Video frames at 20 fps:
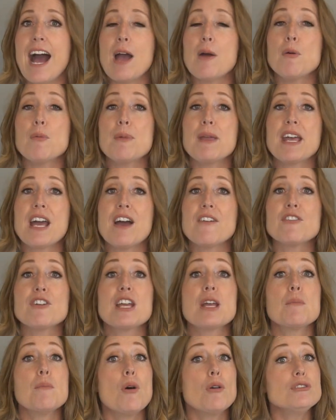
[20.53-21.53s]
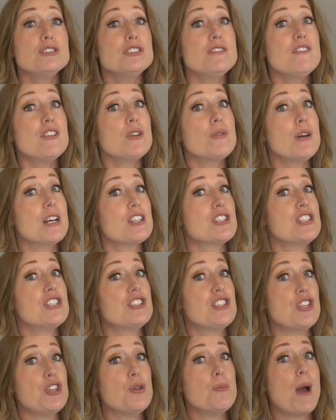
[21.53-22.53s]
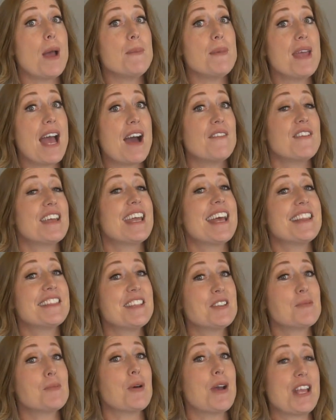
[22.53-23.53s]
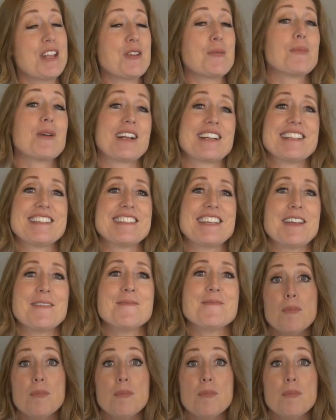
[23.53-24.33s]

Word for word: I will be covering most of the questions that you might be having at this point in your pregnancy.